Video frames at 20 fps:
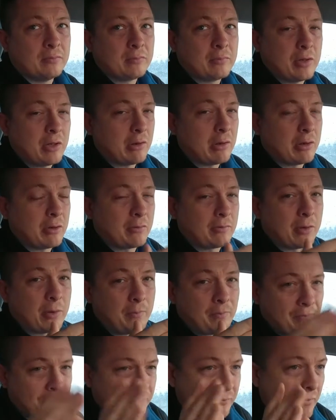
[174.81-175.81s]
You know, I don't know.
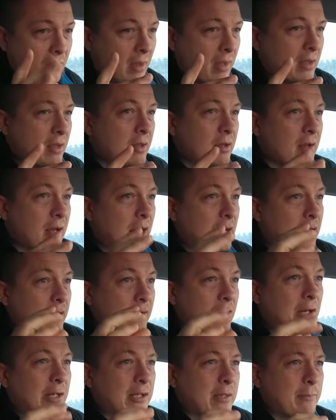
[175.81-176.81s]
I didn't
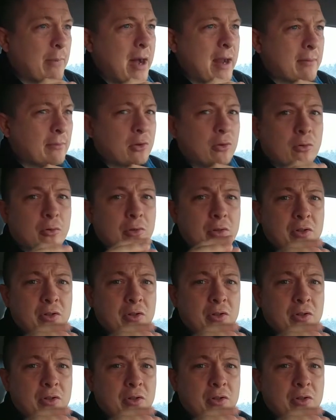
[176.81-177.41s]
look at the bottom corner.